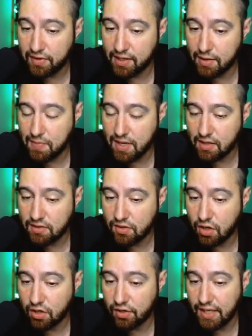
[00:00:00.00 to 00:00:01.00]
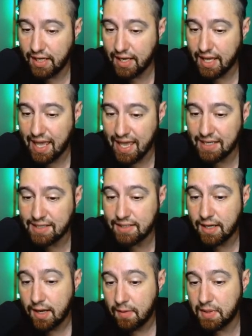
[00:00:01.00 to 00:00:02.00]
and could be its harder hitting hit
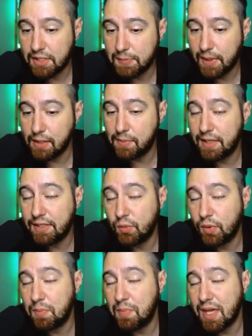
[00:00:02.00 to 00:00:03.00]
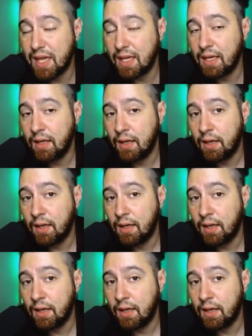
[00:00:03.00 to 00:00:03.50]
because Bug Buzz would be